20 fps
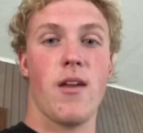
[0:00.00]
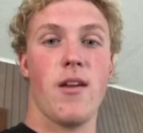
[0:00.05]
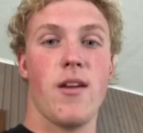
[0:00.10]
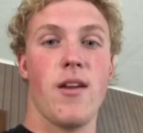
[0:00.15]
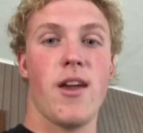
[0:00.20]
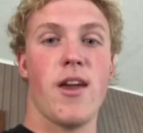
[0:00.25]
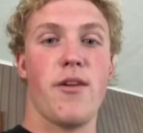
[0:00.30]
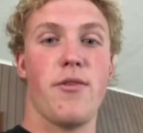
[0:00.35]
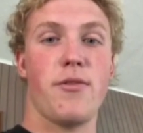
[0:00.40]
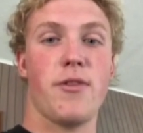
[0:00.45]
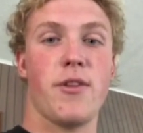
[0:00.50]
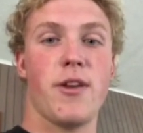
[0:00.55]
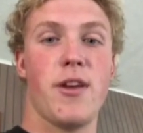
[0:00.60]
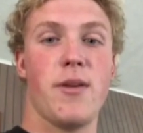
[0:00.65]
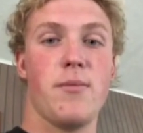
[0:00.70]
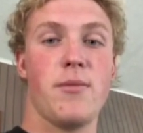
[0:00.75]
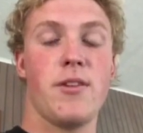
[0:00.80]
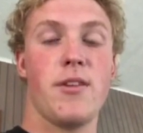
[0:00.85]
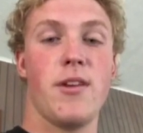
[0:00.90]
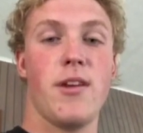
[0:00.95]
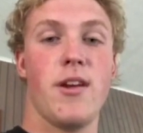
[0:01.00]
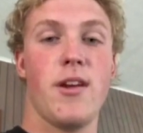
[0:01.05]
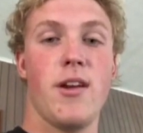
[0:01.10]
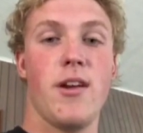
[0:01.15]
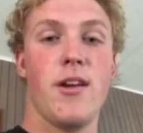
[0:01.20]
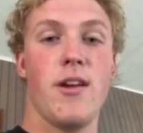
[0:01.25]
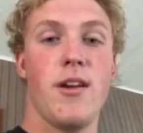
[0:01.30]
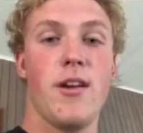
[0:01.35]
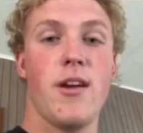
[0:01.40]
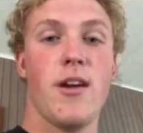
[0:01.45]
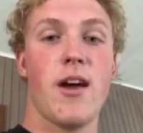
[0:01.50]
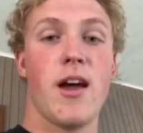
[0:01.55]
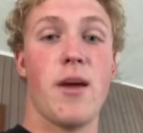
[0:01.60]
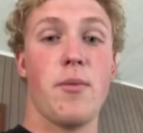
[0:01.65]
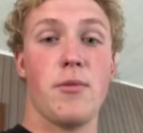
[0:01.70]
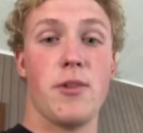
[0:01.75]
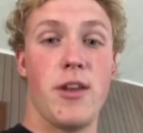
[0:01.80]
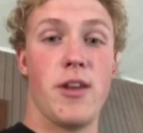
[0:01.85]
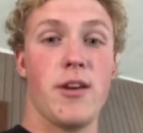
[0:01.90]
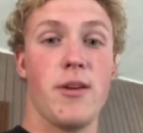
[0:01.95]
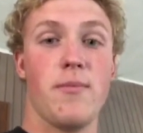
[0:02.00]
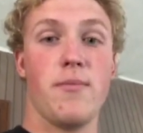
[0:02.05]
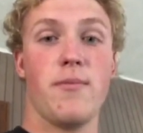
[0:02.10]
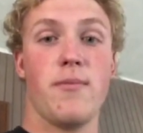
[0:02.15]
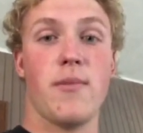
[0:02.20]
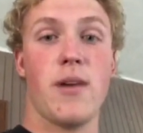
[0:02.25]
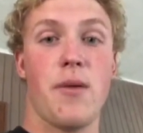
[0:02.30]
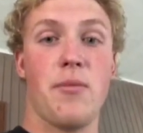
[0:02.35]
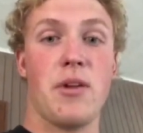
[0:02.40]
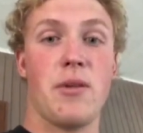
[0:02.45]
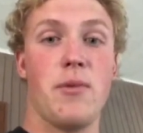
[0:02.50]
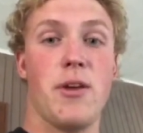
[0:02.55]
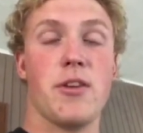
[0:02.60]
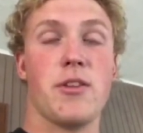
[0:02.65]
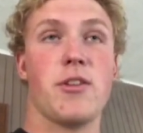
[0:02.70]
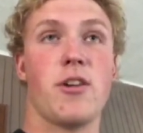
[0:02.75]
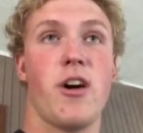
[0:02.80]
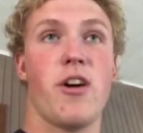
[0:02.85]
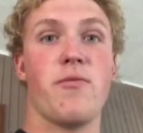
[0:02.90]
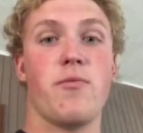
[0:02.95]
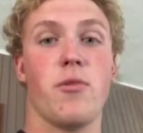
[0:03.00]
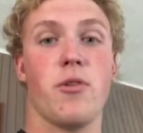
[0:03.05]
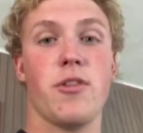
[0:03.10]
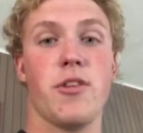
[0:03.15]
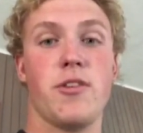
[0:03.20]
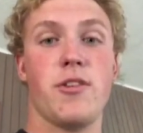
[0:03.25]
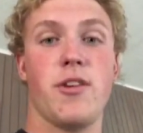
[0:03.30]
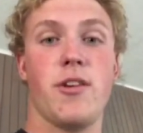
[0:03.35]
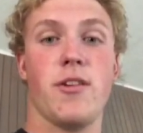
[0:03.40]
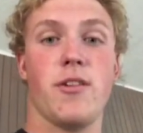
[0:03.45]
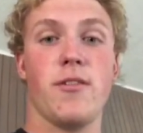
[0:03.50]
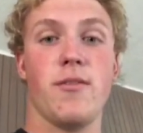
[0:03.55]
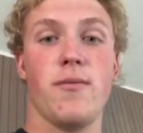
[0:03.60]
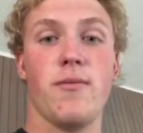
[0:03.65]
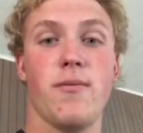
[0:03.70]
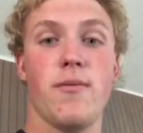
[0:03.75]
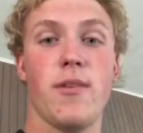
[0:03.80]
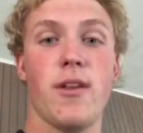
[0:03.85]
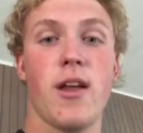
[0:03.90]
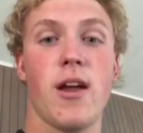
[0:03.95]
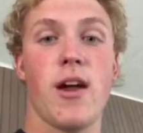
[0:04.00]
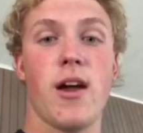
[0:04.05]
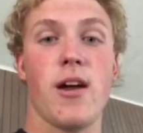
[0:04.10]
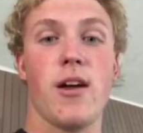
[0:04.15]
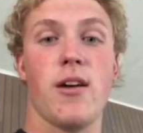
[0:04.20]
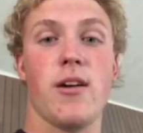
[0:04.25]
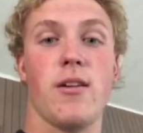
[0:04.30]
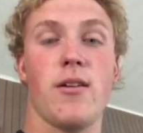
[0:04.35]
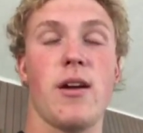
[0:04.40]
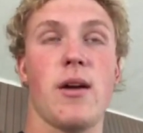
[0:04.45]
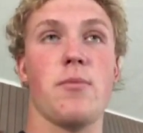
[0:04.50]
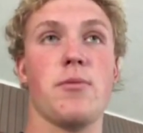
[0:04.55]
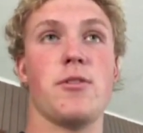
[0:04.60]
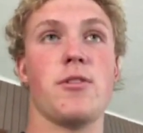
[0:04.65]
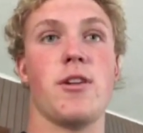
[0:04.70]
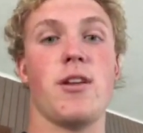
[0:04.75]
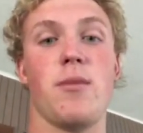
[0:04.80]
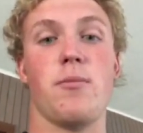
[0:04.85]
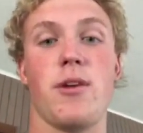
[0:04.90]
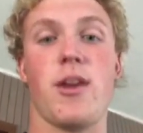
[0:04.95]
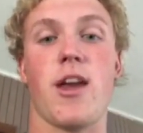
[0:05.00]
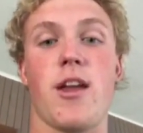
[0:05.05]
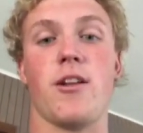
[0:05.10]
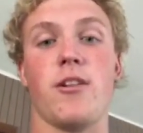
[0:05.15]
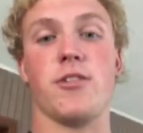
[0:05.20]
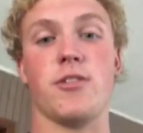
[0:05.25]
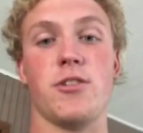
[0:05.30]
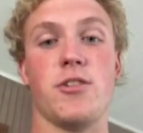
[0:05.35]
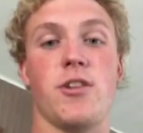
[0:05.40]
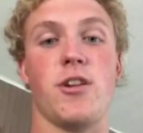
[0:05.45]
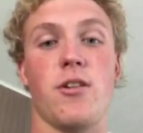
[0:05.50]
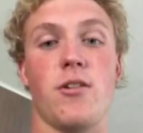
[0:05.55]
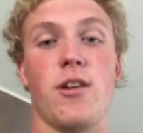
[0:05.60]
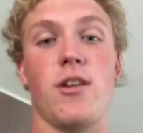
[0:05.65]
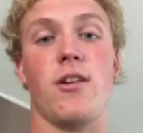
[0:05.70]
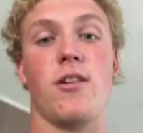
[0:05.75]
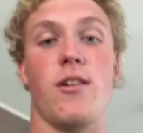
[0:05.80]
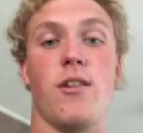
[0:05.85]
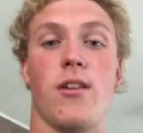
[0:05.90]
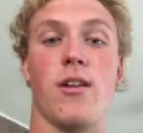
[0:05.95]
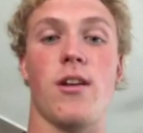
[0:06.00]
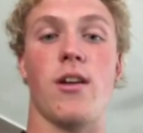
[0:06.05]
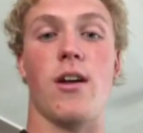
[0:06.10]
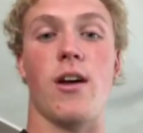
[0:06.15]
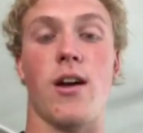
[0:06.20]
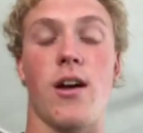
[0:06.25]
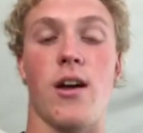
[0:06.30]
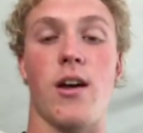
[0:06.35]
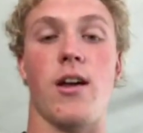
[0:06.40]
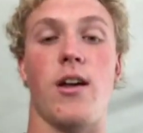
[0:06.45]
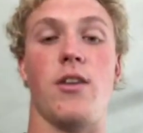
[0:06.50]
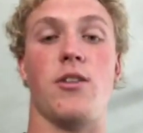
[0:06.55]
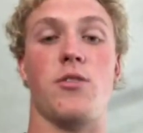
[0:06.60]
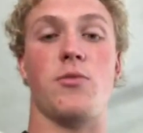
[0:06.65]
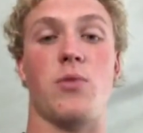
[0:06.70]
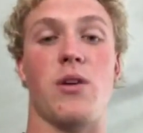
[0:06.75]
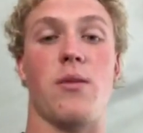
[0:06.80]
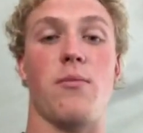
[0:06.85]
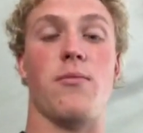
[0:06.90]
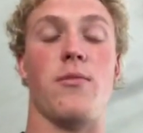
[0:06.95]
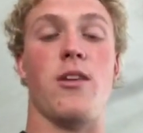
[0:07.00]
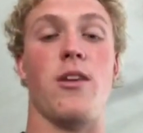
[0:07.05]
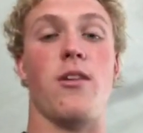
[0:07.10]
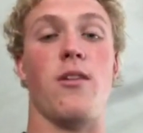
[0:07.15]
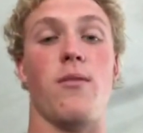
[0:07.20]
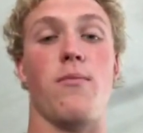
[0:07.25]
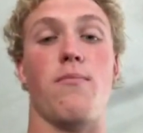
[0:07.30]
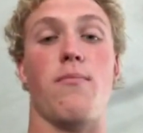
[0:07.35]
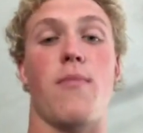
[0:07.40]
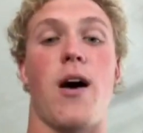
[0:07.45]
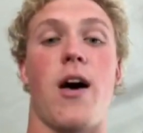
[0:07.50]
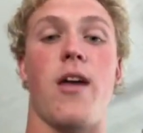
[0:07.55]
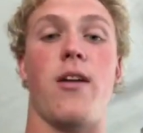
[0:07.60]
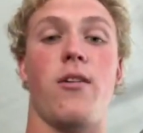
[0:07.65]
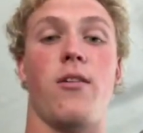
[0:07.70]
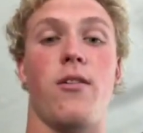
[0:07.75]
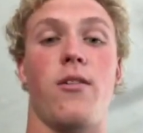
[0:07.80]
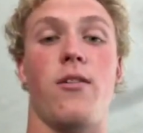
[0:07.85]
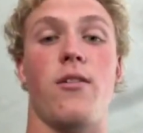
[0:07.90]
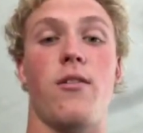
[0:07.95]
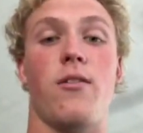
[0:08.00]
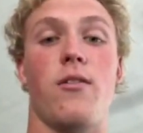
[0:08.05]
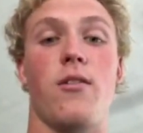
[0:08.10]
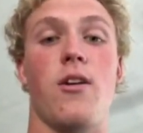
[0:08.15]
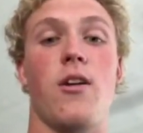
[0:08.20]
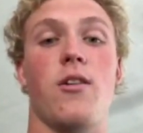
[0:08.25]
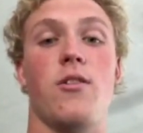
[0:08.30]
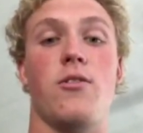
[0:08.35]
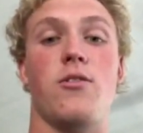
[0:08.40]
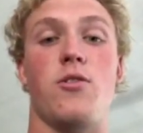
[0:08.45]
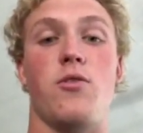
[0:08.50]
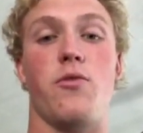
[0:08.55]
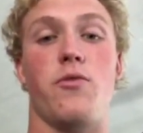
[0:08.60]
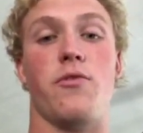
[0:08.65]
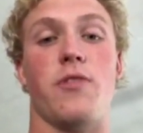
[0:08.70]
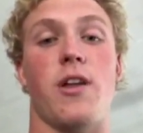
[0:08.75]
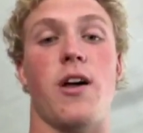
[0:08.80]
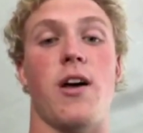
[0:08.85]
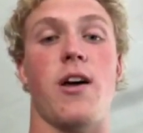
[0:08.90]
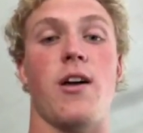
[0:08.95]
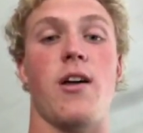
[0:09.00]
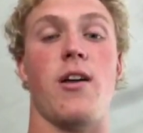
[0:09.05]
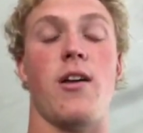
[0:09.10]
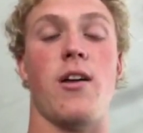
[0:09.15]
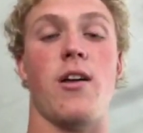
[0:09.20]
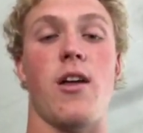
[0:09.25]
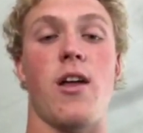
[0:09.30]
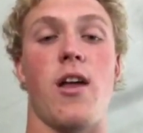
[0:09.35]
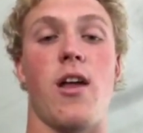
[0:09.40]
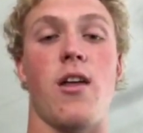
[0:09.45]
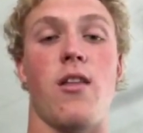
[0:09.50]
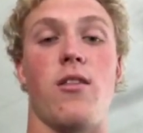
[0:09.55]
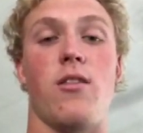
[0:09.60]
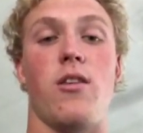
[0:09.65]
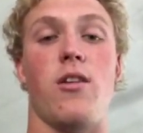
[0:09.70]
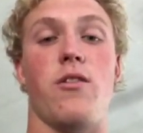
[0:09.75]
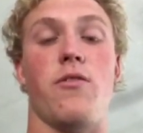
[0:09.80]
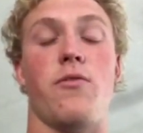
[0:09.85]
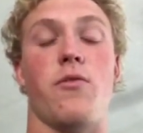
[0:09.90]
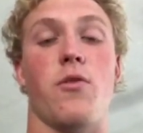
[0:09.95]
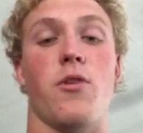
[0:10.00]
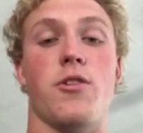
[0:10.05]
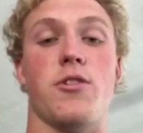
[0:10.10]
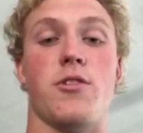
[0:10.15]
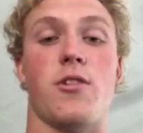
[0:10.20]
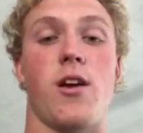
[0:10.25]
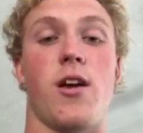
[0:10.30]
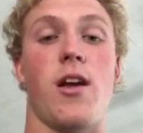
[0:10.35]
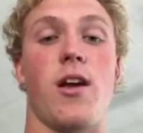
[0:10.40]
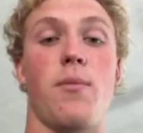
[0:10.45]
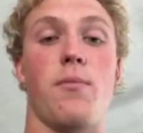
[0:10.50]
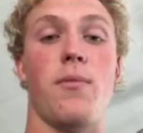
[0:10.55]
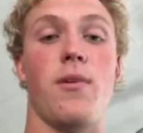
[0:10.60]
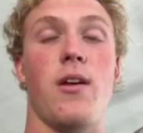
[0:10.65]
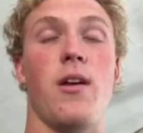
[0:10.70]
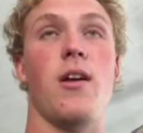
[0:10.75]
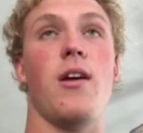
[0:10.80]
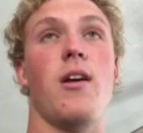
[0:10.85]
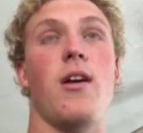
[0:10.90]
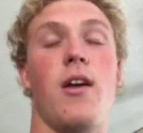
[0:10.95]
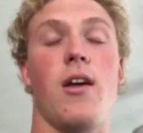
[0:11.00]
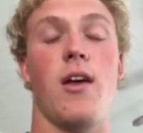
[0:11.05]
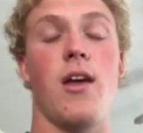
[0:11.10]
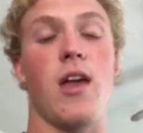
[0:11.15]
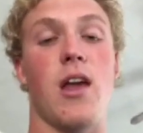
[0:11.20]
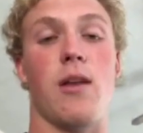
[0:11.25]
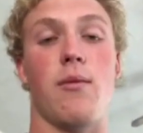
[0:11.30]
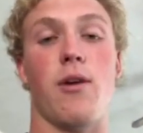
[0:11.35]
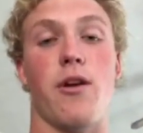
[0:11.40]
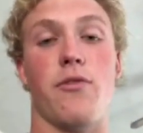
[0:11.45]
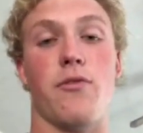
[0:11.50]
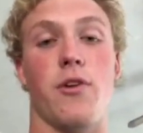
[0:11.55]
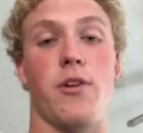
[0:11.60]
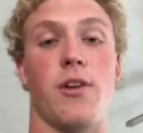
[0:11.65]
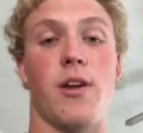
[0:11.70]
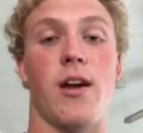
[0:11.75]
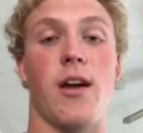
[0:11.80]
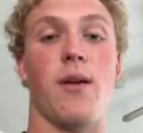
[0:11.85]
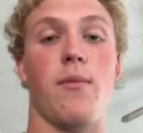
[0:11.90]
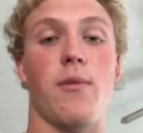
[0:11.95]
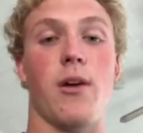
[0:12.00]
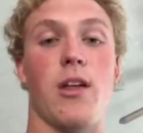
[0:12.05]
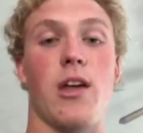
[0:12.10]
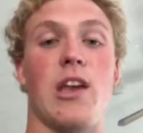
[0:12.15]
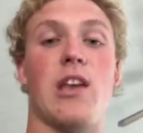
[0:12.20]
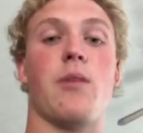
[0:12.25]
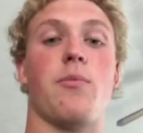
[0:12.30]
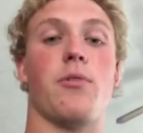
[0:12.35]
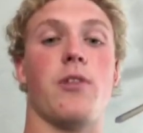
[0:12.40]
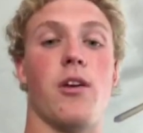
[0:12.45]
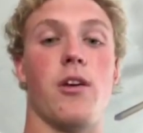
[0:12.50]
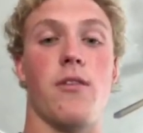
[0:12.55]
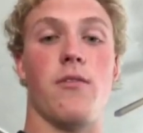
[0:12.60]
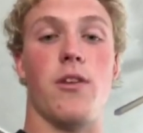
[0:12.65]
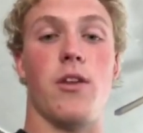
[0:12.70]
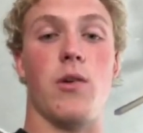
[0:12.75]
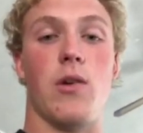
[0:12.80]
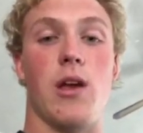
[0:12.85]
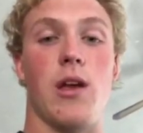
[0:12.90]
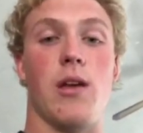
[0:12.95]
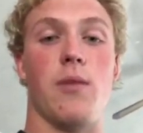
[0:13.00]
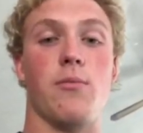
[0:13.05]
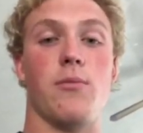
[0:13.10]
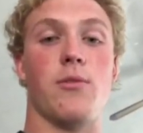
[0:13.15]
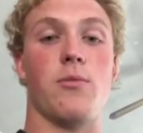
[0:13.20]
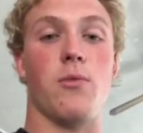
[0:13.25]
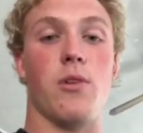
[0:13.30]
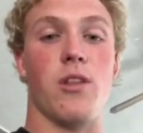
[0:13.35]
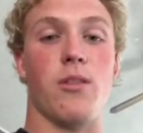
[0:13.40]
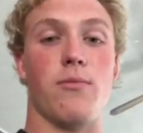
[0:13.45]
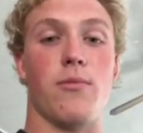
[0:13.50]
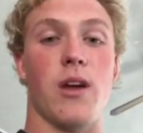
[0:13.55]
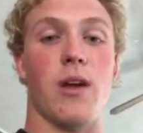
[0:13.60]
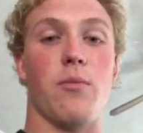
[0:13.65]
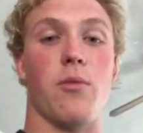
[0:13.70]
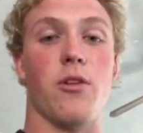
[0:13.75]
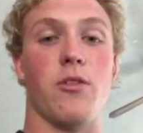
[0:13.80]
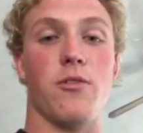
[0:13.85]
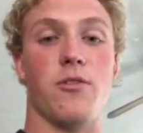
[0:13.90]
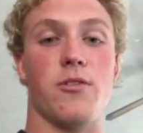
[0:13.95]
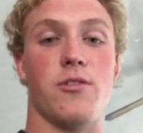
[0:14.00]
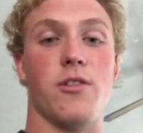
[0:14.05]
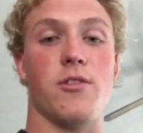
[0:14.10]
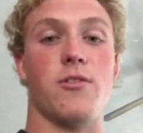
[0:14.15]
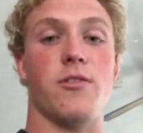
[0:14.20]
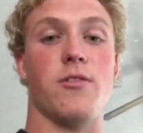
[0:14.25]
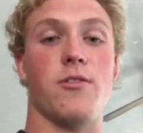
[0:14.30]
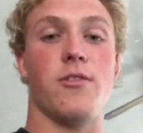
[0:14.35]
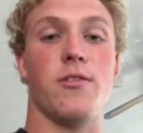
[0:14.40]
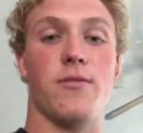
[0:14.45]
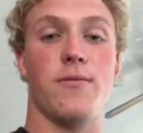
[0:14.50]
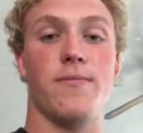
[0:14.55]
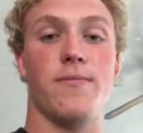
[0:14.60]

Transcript: Hey Flames, I'm Liam. I'm gonna be a sophomore this year. I'm studying mechanical engineering. I swim the mile, two fly, and the 400 IM. And in my free time, I like to play video games with my brother and sisters.